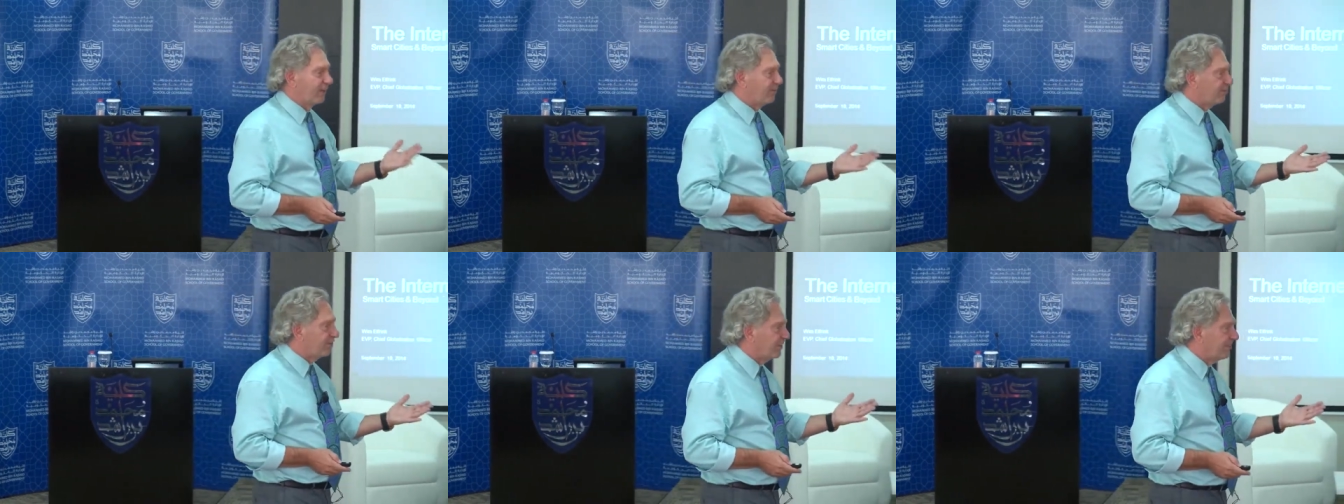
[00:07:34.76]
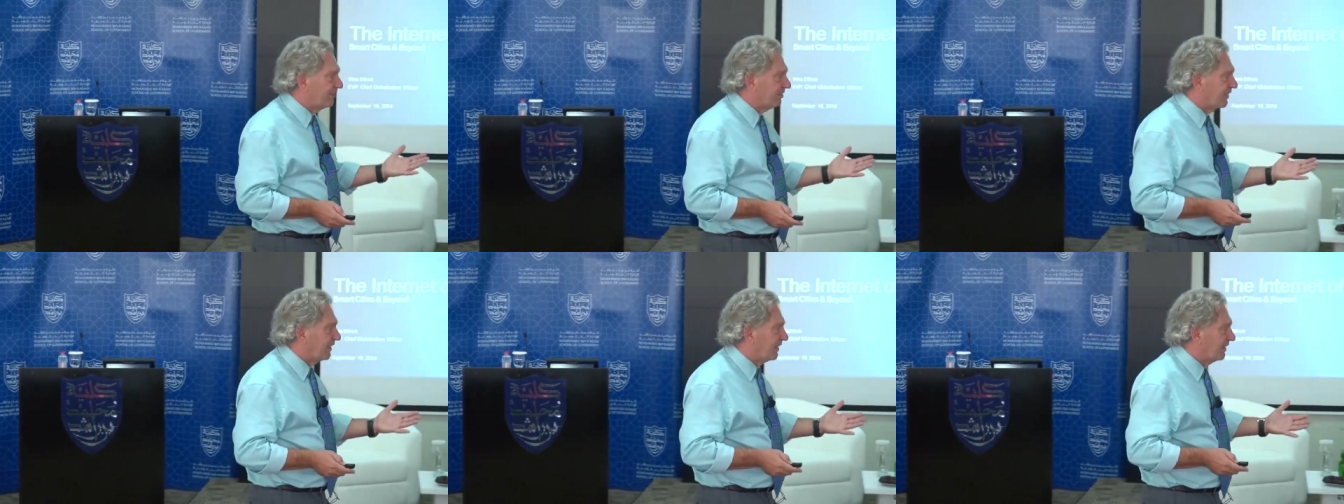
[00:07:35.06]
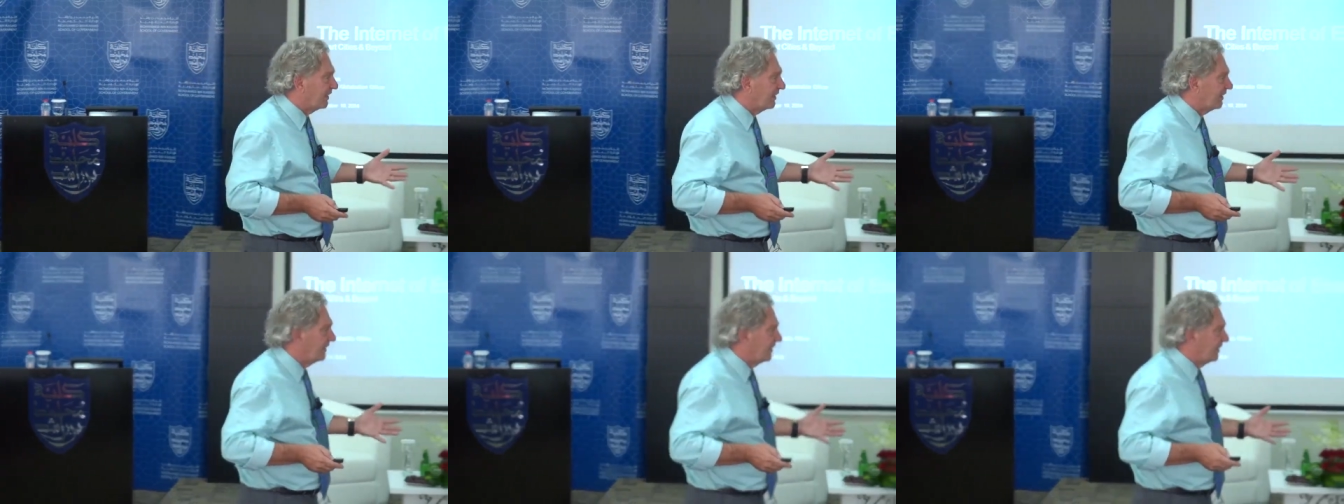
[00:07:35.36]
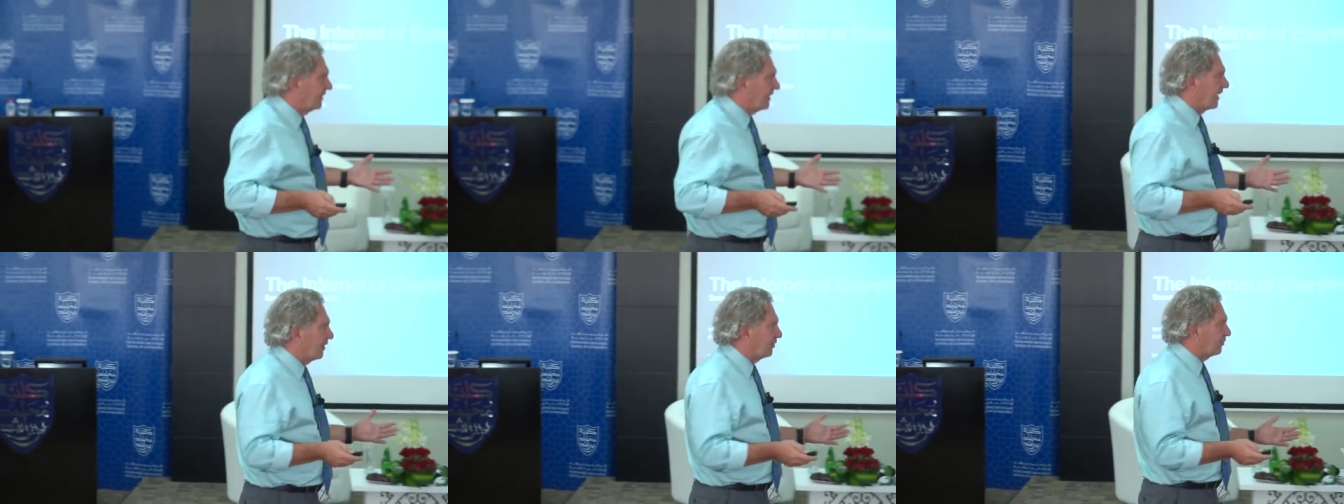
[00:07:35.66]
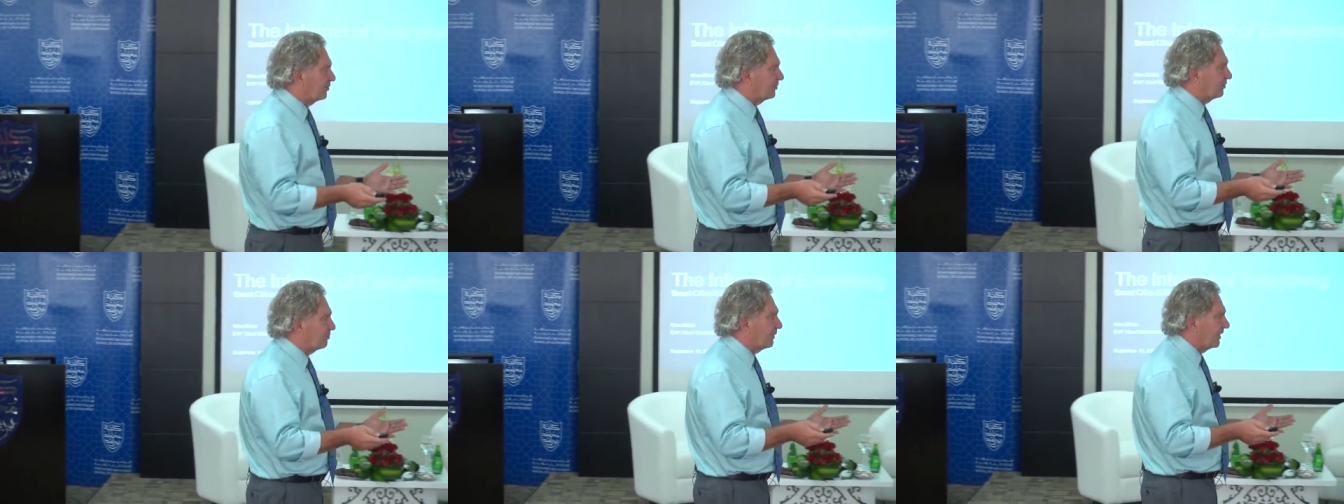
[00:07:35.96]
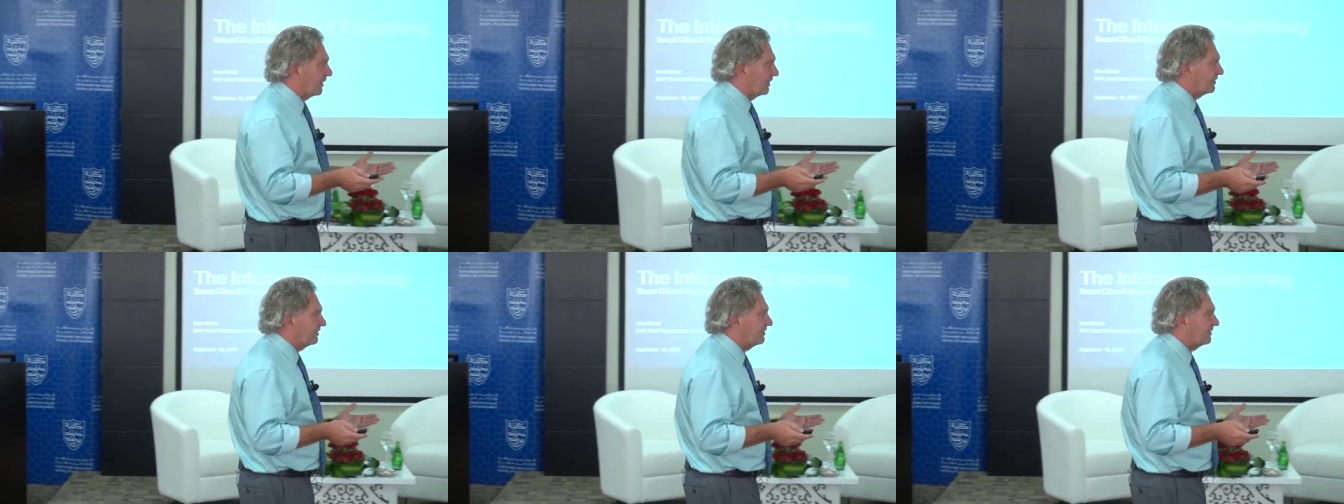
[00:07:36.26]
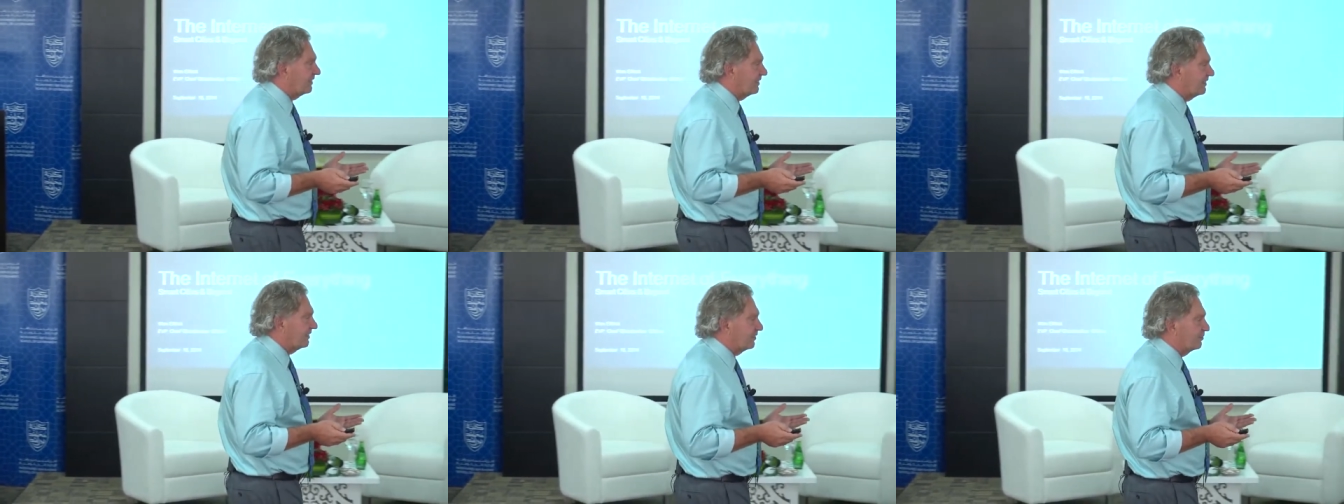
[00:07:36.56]
Everything, how smart
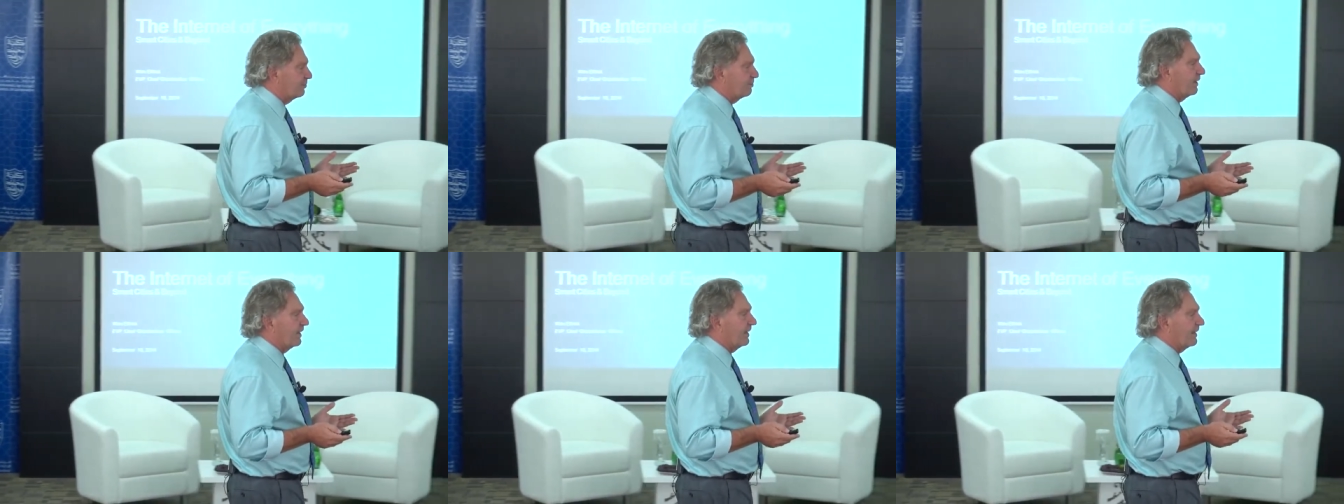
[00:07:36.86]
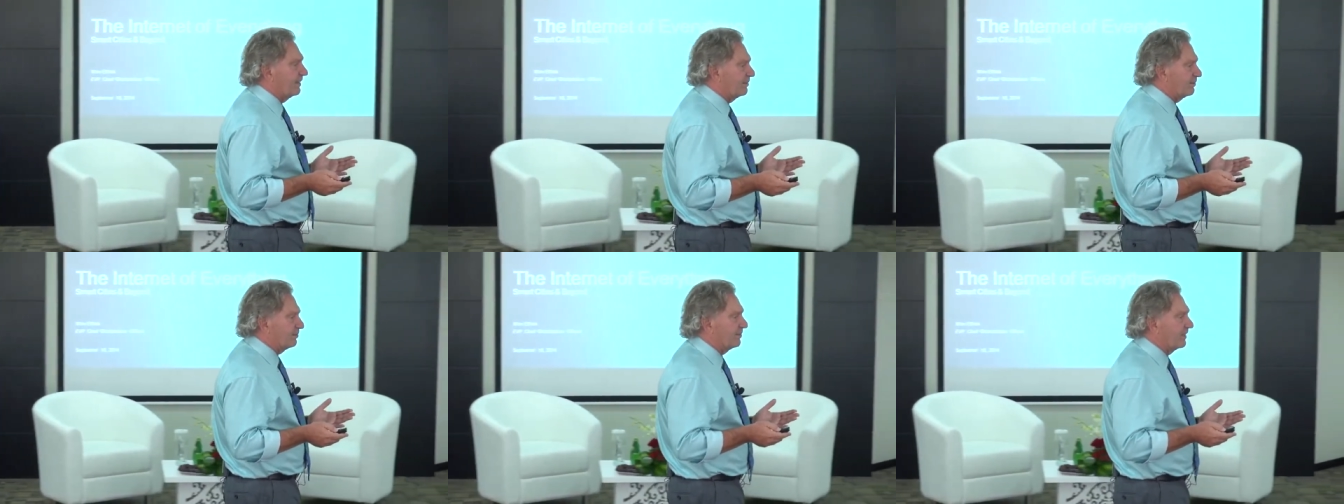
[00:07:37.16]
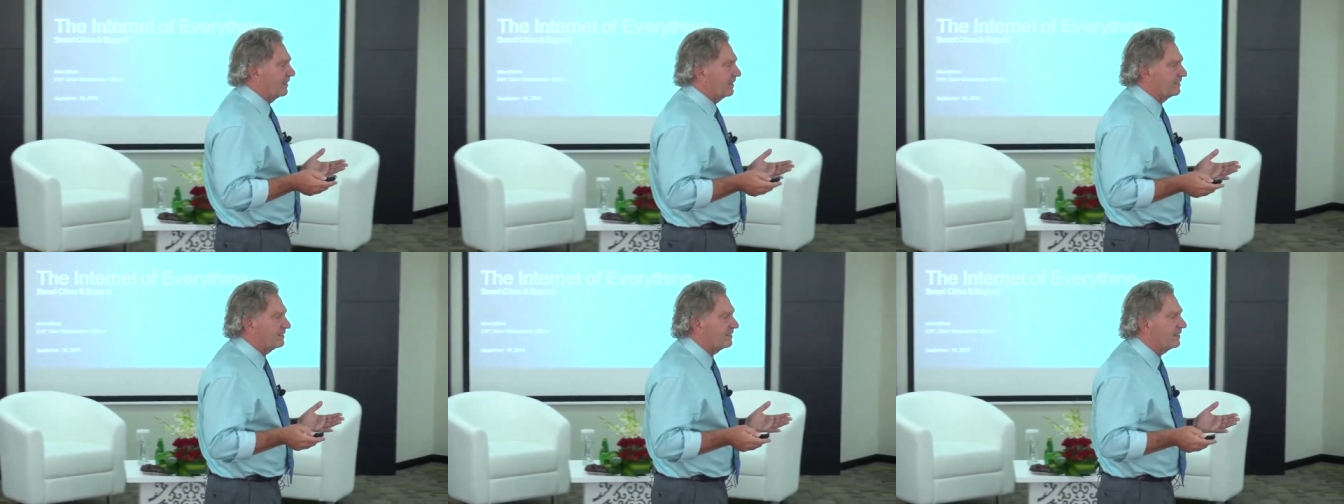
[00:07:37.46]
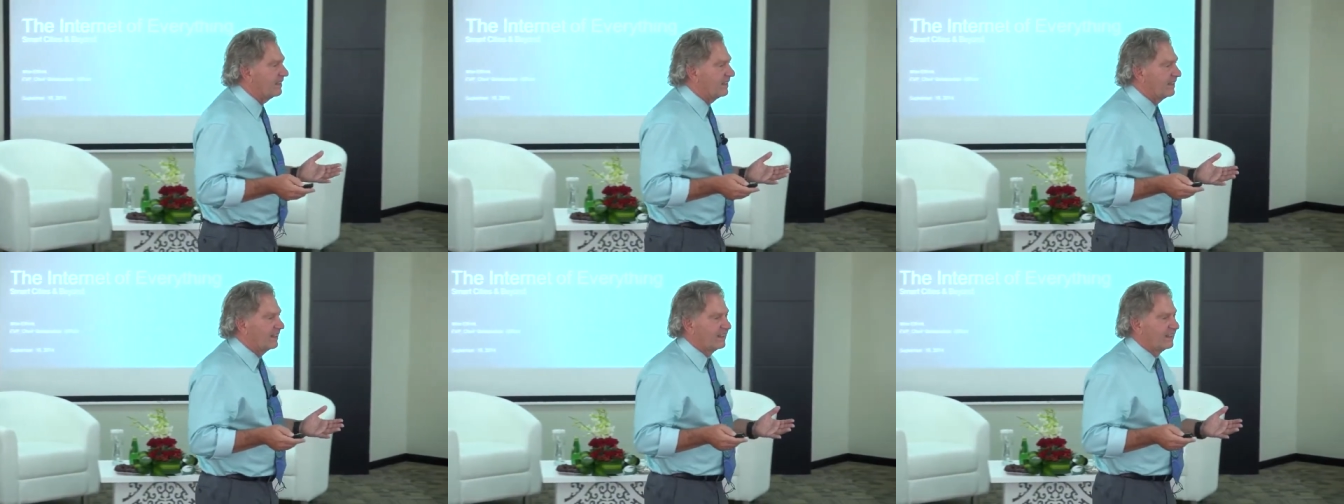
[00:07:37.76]
cities play into that.